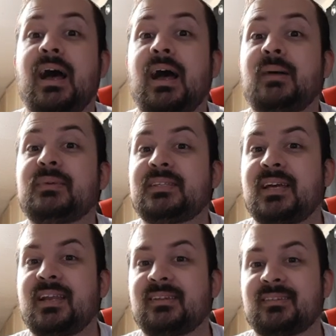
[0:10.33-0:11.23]
I'm
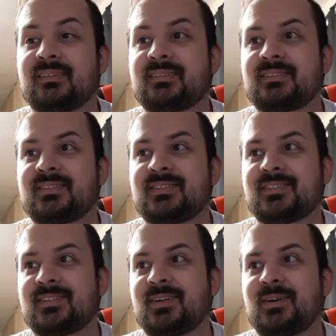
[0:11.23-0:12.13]
excited.
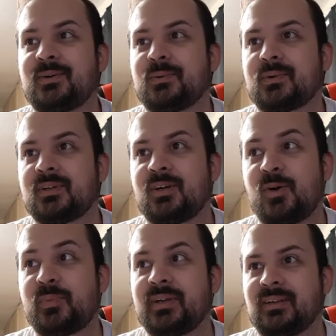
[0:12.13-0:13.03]
So we're going to
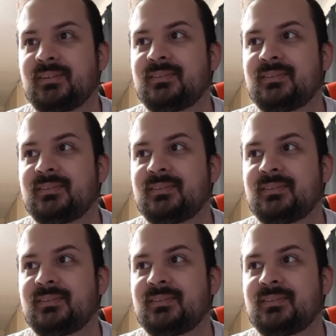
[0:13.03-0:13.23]
open it.